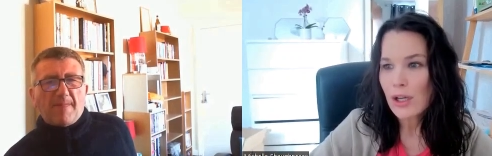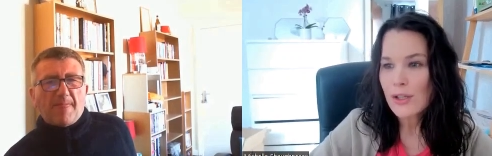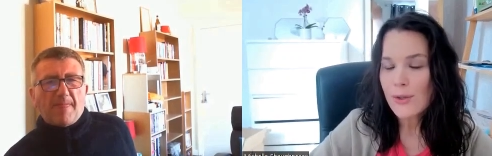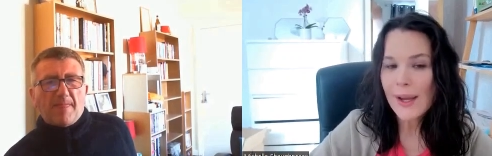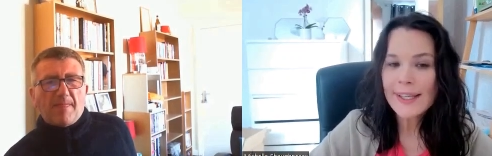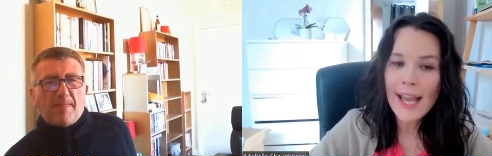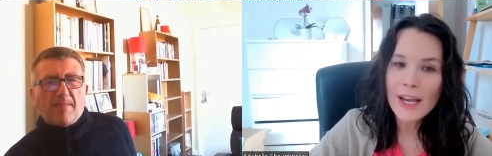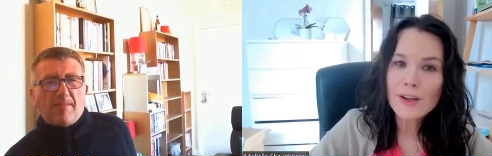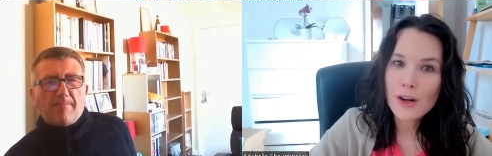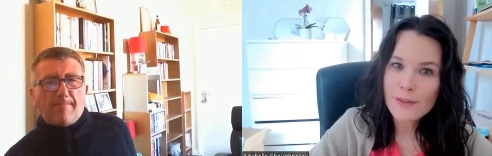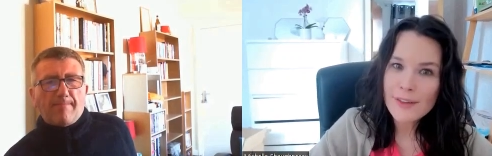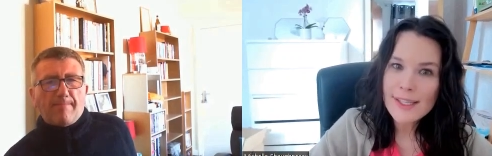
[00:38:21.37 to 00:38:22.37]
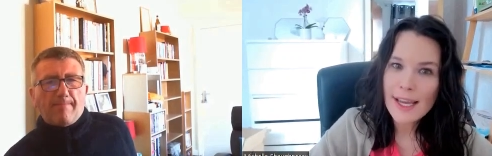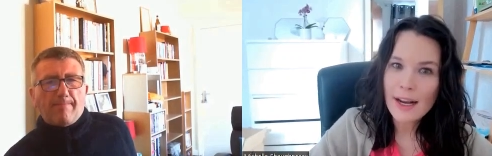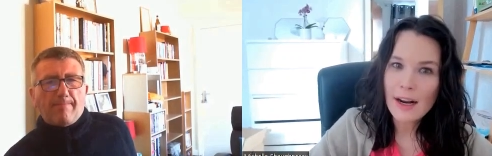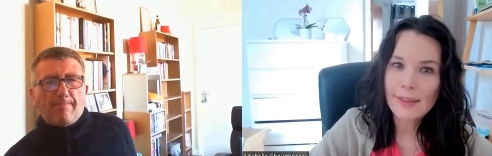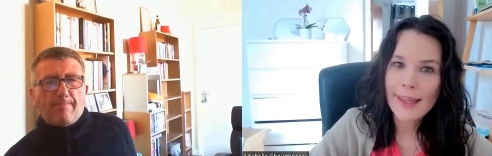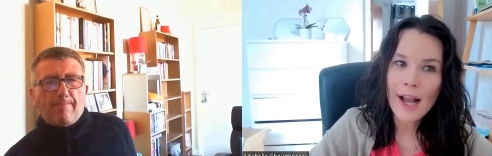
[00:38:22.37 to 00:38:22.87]
Speaker 1: So I get nervous
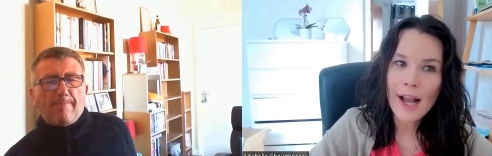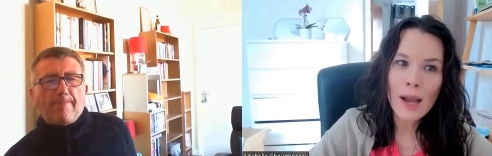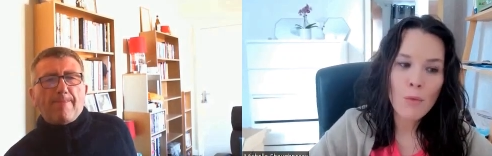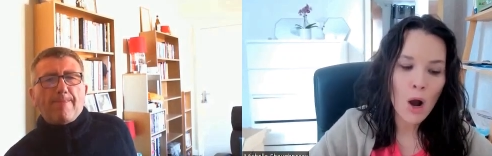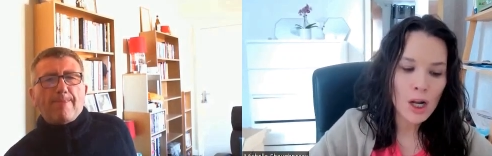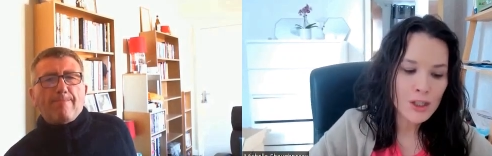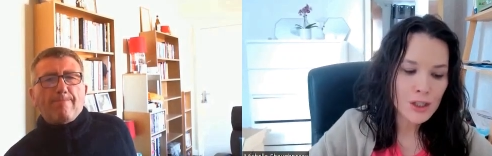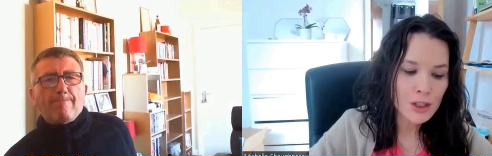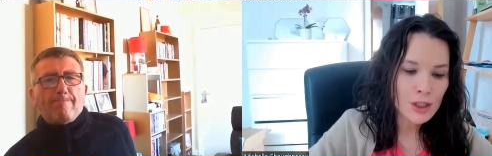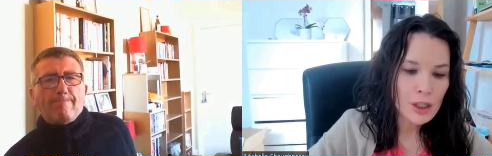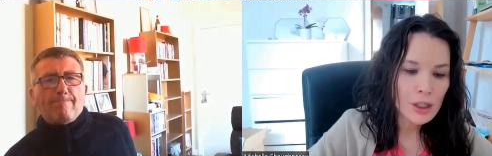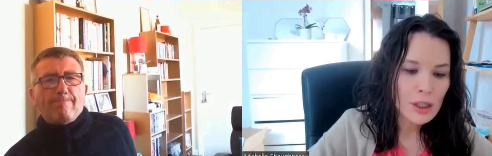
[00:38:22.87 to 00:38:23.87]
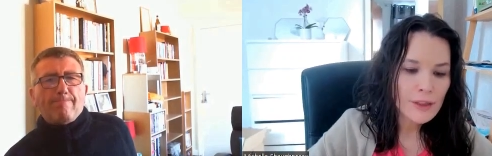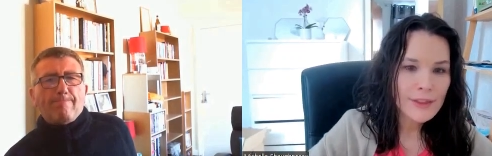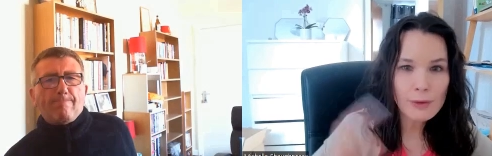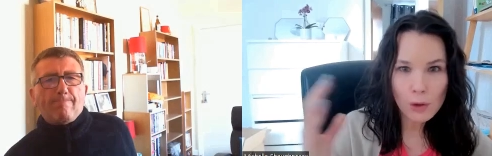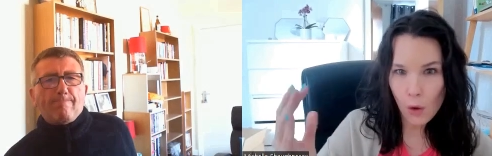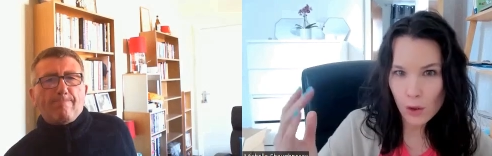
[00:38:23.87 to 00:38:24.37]
there. Like, I watch,
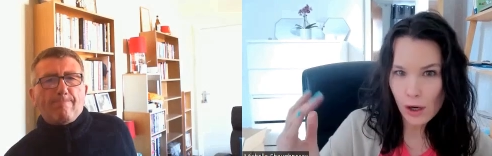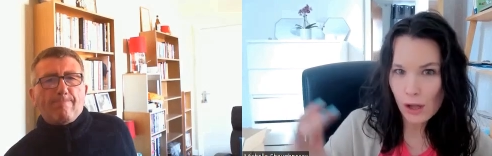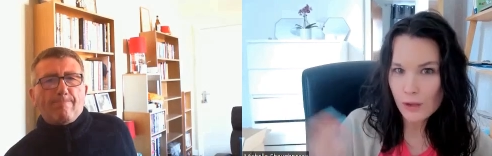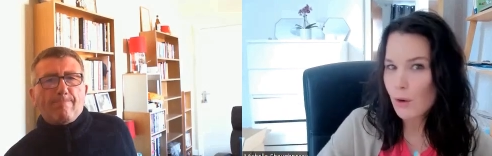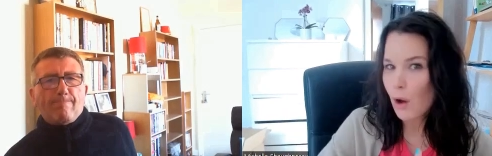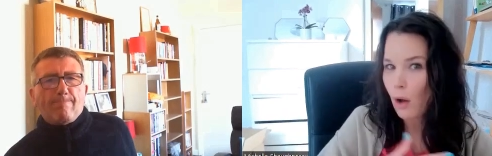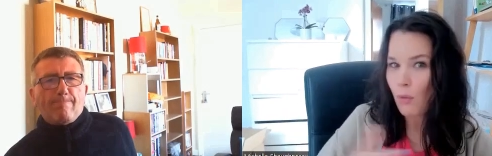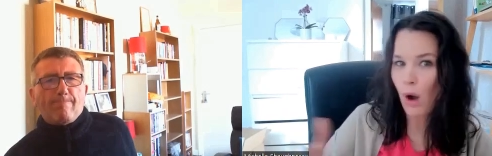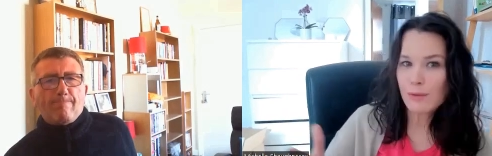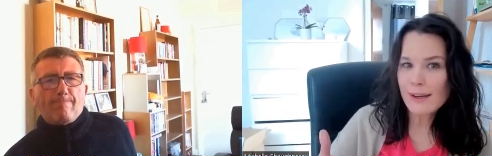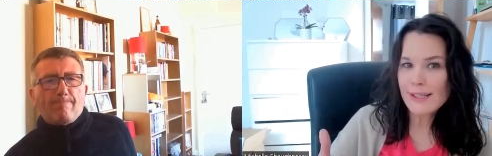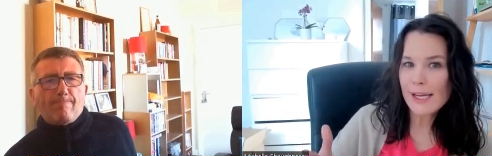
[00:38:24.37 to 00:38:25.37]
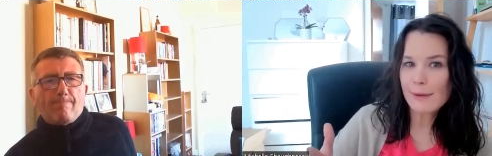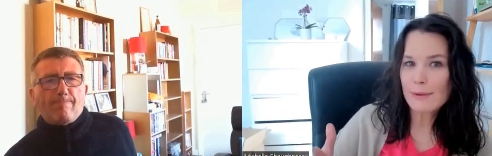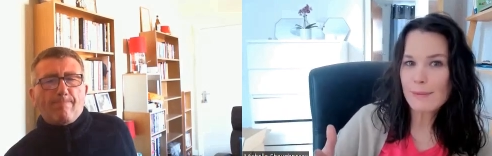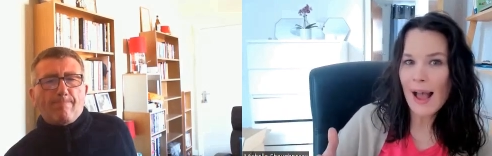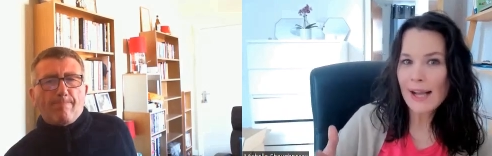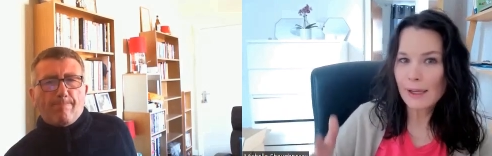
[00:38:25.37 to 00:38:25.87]
they record it all. So I'll watch my tapes
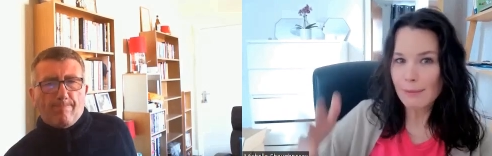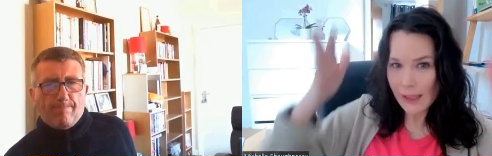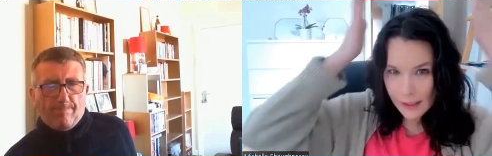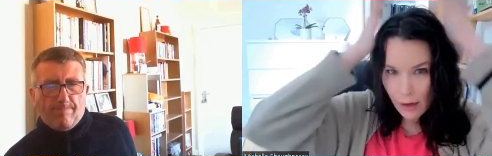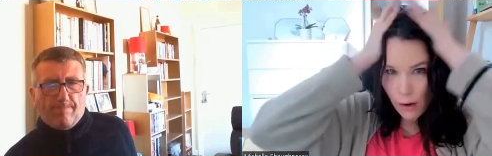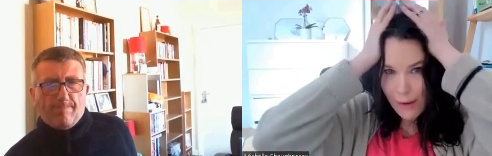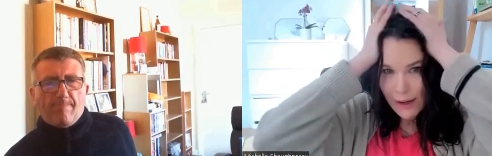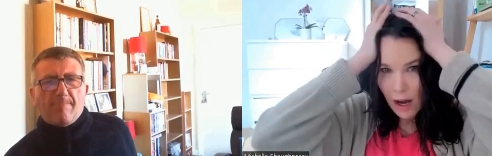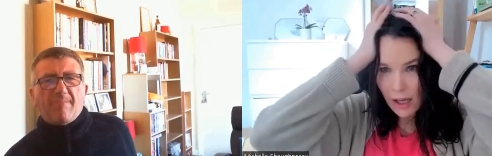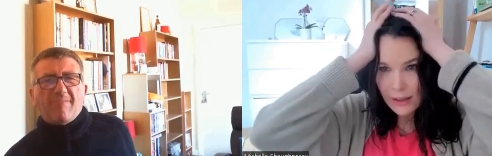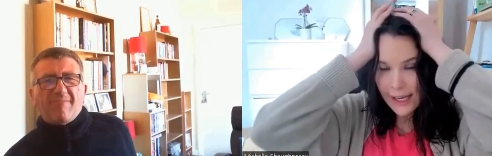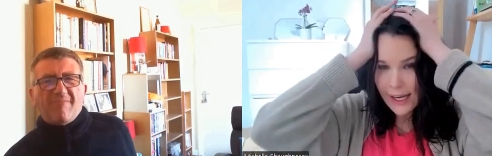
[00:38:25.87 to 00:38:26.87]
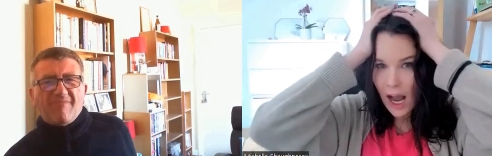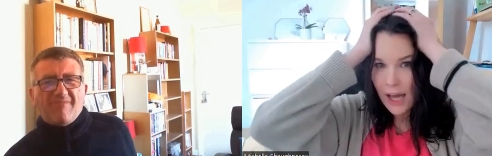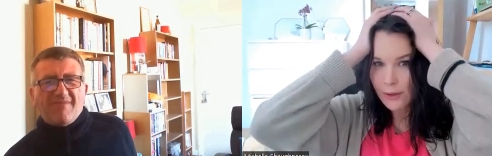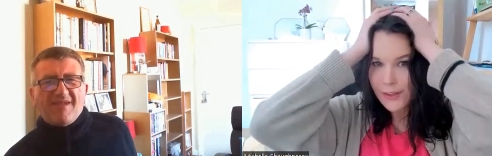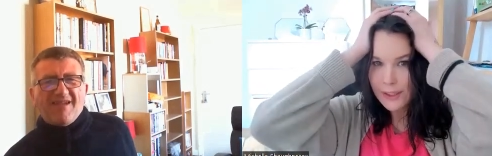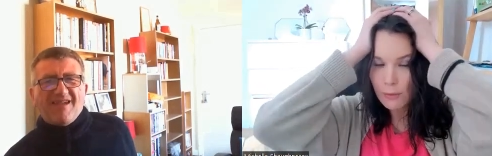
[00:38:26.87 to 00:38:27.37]
back and be like, oh my God, like, I
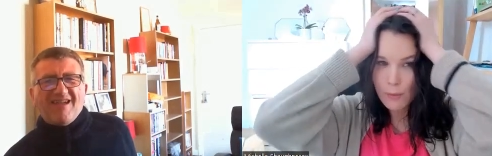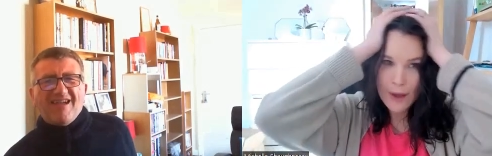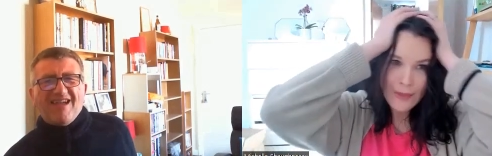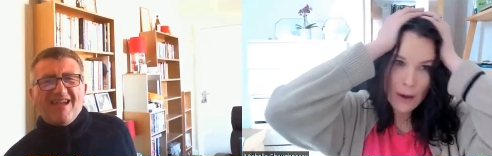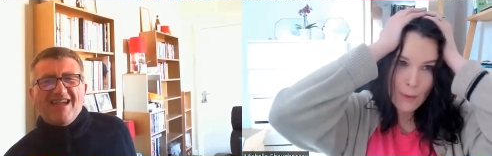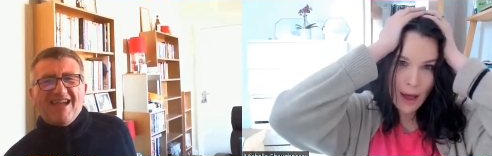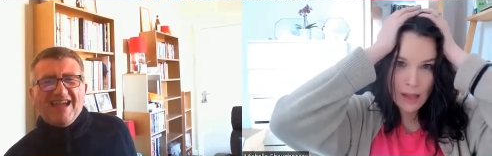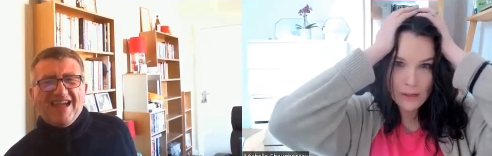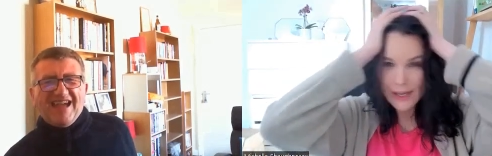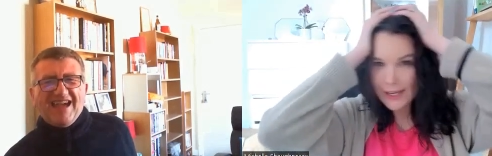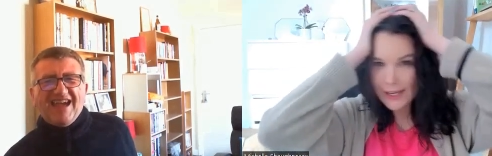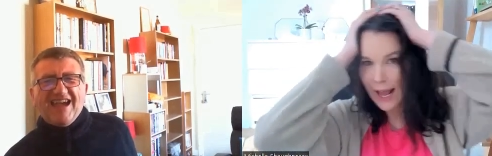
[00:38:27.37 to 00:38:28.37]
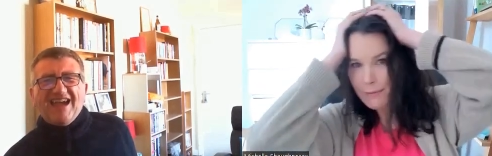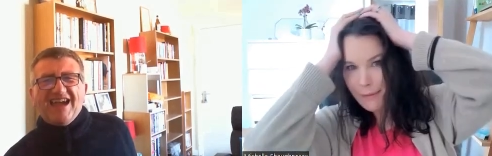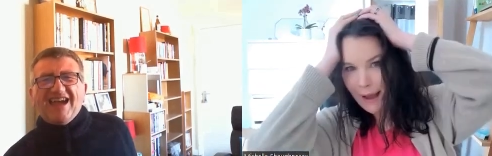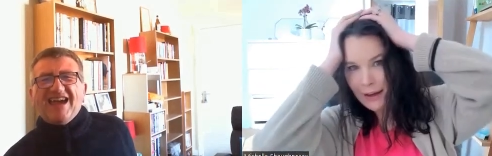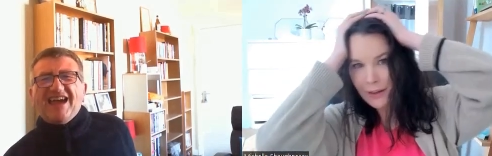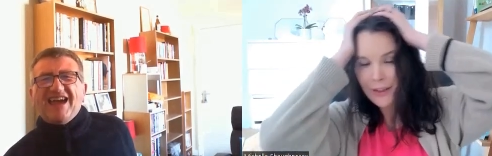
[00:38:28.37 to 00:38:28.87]
don't think it went that well. Are they going to have me
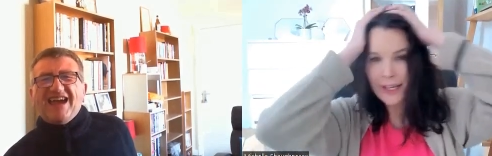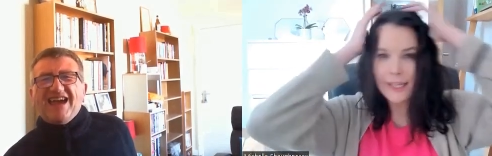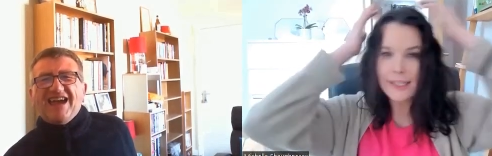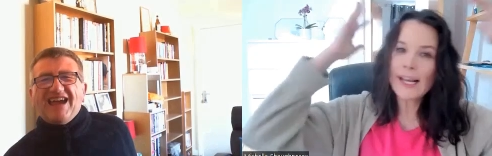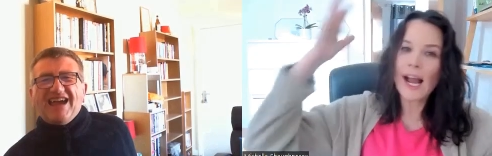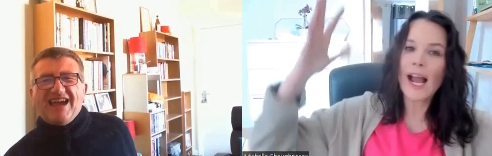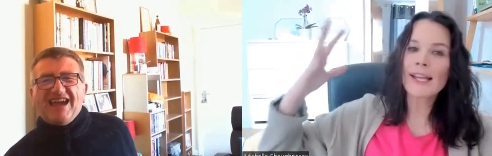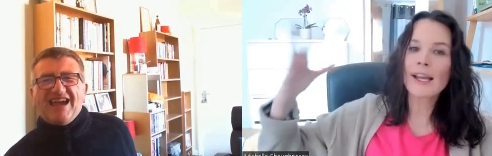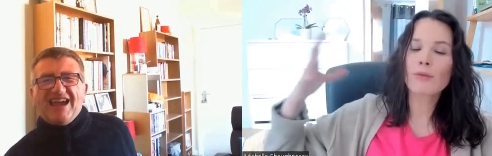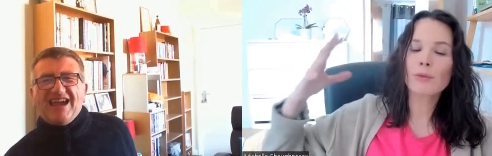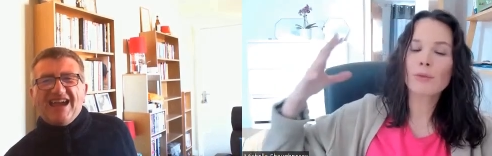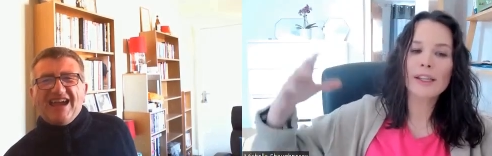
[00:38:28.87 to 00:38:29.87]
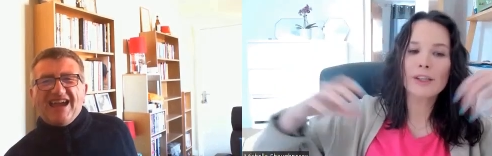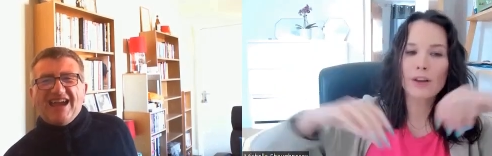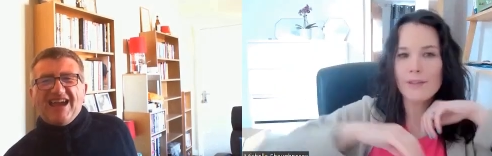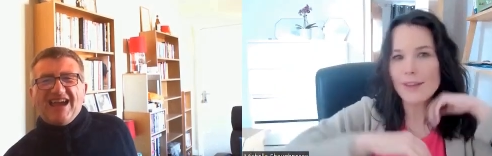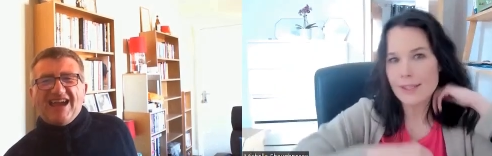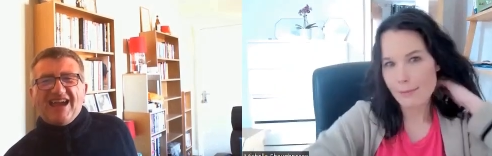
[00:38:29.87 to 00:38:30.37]
back? Are they going to, like, I get really
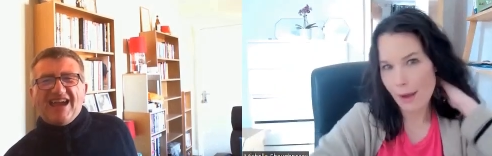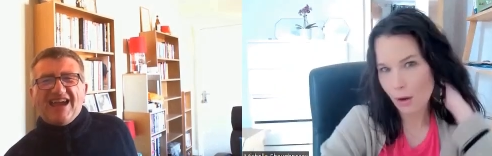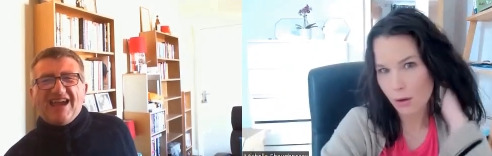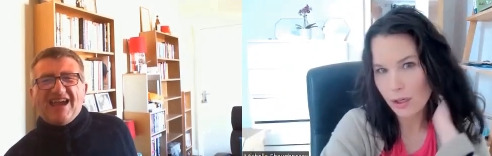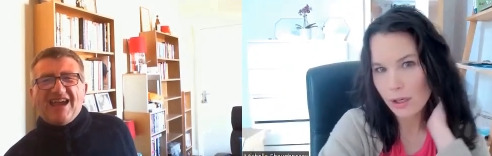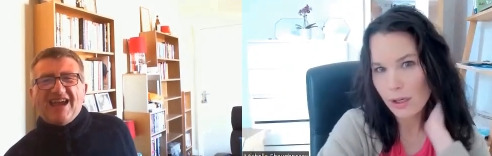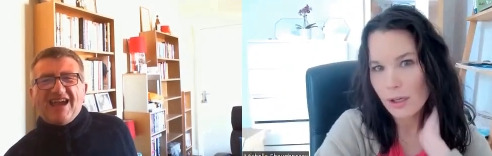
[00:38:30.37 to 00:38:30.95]
nervous about